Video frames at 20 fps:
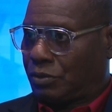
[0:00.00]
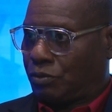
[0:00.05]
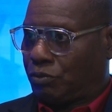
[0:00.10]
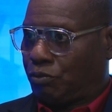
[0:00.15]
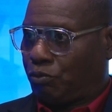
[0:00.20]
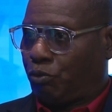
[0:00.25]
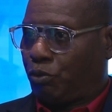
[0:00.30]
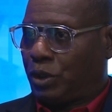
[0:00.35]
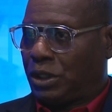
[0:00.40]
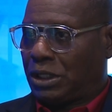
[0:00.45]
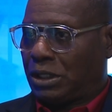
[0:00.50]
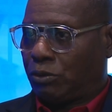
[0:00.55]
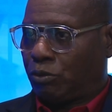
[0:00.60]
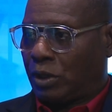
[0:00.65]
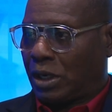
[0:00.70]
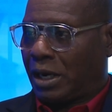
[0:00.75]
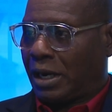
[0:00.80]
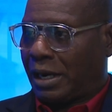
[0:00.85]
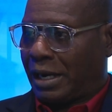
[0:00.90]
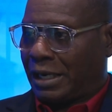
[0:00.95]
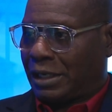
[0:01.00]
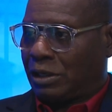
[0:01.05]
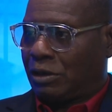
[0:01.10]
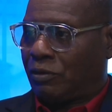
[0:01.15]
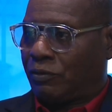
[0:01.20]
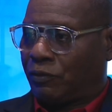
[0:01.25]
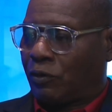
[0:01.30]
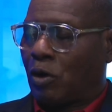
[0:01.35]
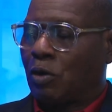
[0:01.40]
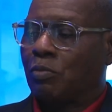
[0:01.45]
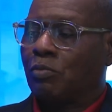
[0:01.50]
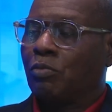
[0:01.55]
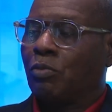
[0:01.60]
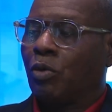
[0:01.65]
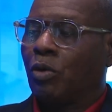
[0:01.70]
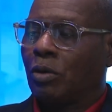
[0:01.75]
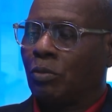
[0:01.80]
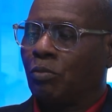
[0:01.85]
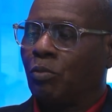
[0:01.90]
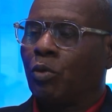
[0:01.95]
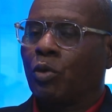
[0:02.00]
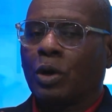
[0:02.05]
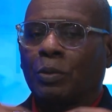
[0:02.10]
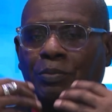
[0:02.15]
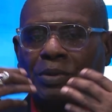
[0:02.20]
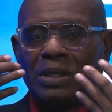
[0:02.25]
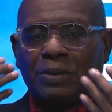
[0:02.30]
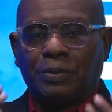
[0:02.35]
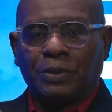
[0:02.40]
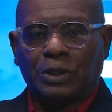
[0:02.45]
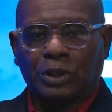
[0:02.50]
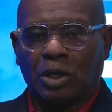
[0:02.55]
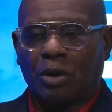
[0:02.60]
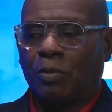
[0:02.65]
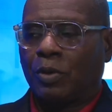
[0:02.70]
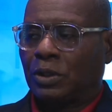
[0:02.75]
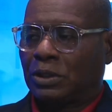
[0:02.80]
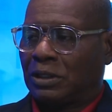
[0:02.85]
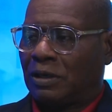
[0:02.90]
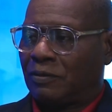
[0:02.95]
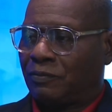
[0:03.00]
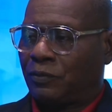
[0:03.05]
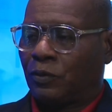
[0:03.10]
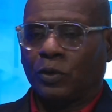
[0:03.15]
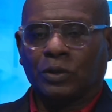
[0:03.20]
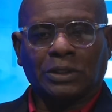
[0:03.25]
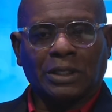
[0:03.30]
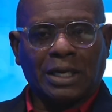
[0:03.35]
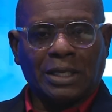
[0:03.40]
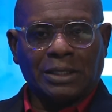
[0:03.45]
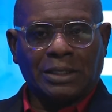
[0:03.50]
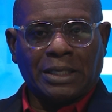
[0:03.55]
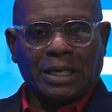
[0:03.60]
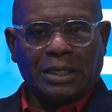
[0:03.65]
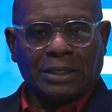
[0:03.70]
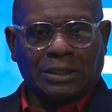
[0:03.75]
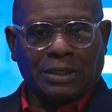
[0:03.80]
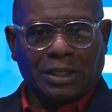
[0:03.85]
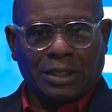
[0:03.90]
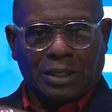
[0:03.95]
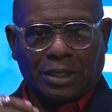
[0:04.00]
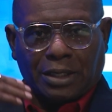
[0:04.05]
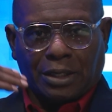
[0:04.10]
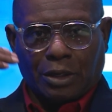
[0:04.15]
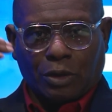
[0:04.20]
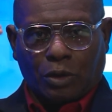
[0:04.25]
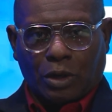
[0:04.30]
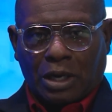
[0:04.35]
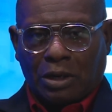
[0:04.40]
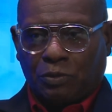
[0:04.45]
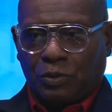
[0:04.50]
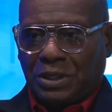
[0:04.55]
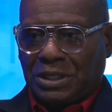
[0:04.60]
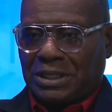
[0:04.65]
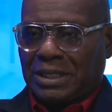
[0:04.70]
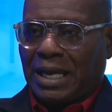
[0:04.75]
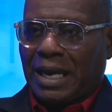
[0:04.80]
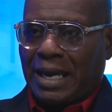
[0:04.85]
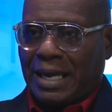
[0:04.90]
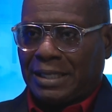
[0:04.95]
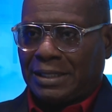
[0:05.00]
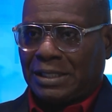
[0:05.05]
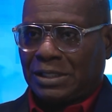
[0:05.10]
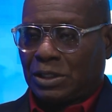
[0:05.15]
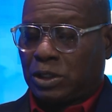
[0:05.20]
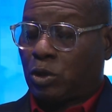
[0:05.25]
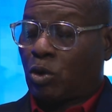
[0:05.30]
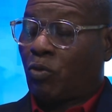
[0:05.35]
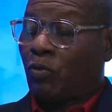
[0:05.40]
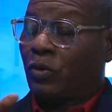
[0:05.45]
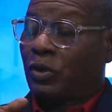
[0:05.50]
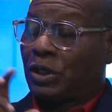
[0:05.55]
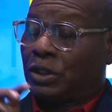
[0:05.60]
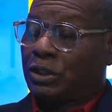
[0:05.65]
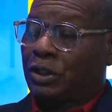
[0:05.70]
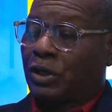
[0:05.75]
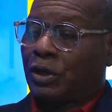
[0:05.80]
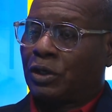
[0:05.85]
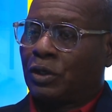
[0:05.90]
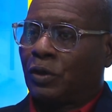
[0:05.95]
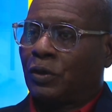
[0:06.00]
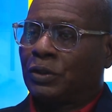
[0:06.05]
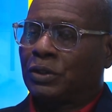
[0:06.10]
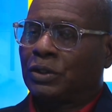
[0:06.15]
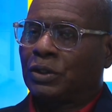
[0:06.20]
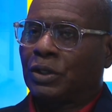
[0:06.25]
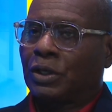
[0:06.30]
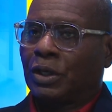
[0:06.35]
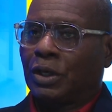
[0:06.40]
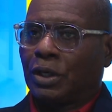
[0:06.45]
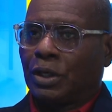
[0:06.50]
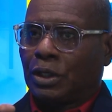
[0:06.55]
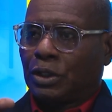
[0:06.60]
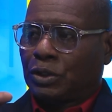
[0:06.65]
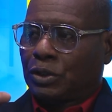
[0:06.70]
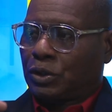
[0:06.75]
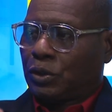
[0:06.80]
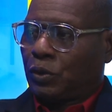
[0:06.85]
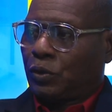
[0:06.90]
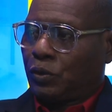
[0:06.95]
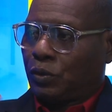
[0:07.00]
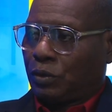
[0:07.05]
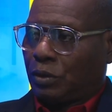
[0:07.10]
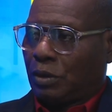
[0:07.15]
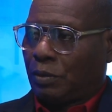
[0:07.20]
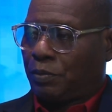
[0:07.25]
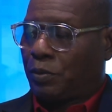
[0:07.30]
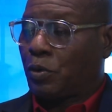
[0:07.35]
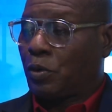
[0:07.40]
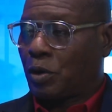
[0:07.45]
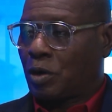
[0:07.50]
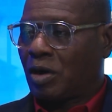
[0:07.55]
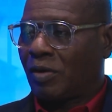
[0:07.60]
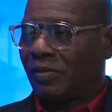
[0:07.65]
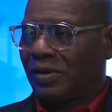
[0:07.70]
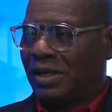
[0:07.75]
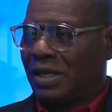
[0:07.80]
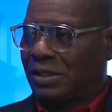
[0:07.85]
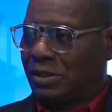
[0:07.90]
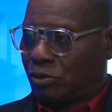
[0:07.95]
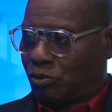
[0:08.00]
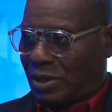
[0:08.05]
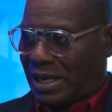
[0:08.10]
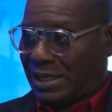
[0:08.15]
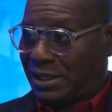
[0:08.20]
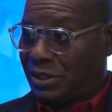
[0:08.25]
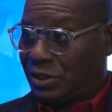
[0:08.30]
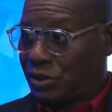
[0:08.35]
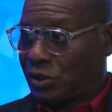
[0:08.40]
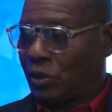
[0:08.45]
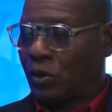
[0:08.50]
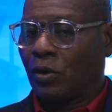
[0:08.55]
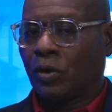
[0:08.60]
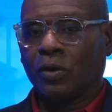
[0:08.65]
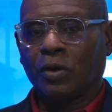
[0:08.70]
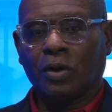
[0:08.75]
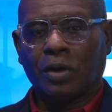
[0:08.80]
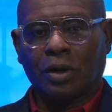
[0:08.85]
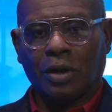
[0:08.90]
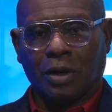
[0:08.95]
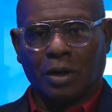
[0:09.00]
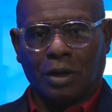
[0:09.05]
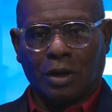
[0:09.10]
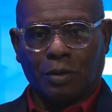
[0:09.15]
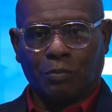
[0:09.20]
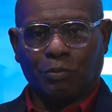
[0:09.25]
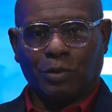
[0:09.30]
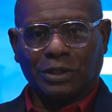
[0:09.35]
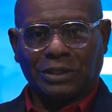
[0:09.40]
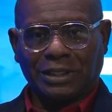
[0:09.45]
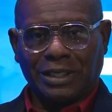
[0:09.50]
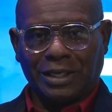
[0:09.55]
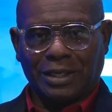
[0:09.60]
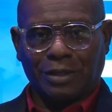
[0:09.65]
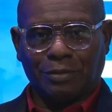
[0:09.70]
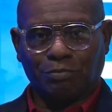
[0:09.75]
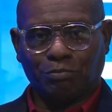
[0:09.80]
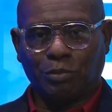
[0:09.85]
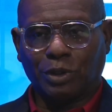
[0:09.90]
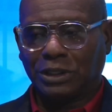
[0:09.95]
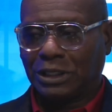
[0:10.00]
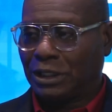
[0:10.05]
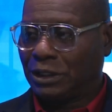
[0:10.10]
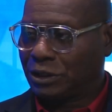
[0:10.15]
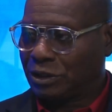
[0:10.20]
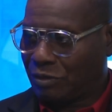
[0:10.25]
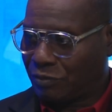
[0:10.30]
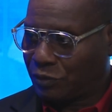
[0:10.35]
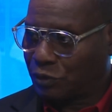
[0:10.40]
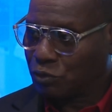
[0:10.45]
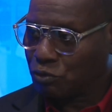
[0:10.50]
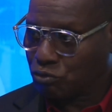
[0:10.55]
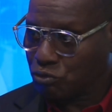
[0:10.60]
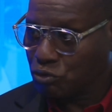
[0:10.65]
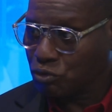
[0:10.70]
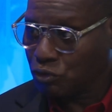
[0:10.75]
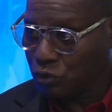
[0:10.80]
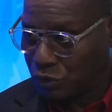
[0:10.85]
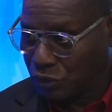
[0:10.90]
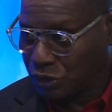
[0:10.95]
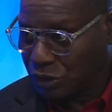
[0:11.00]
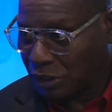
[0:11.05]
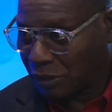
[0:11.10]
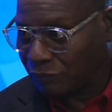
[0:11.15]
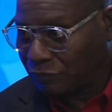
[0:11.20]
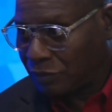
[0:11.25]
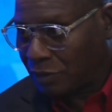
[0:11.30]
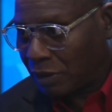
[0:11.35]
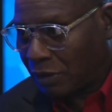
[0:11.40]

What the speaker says: we are arguing for more people to come out and vote, and we tie this low voter turnout to poor governance, rightly so. But in terms of the rules of